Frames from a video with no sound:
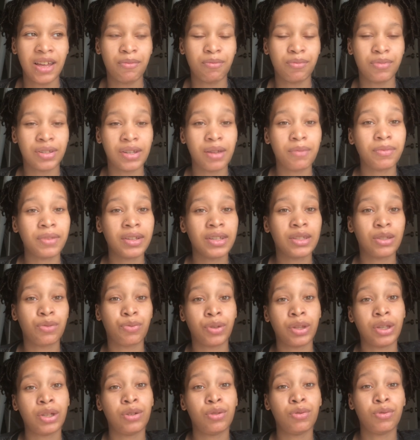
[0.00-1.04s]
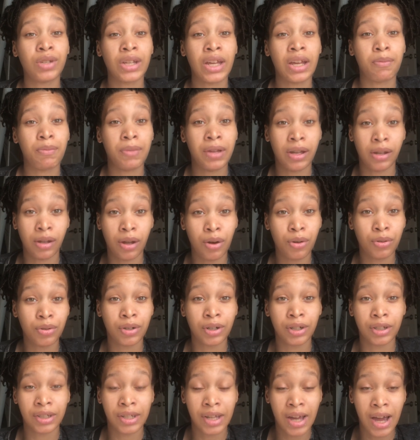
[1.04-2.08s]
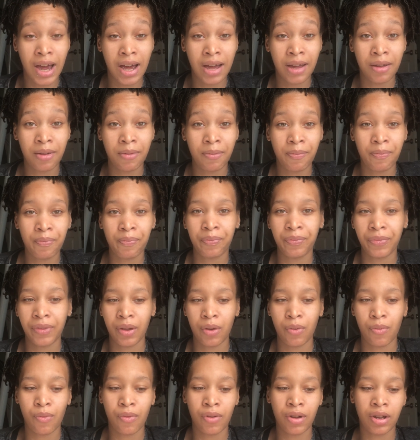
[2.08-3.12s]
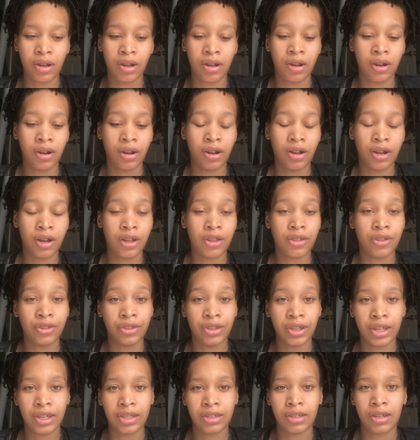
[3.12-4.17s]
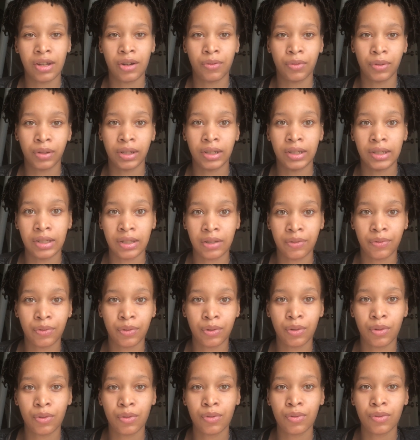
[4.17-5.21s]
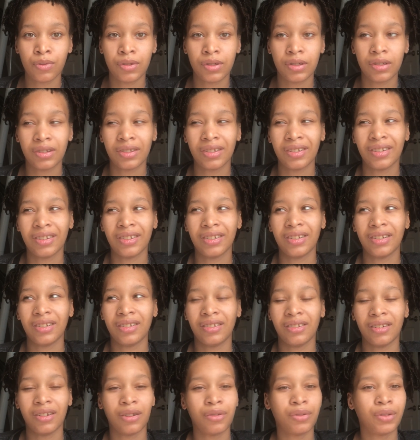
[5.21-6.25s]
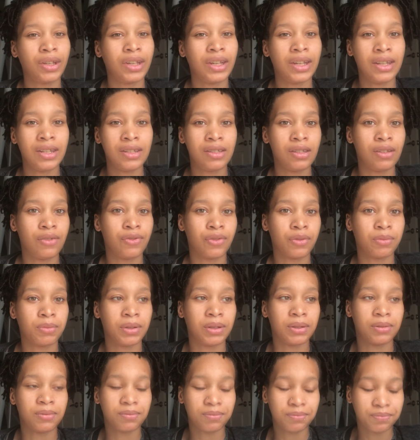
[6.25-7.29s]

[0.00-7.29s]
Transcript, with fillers: Some things really do take me a longer time, where other things that are really difficult are really easy for me.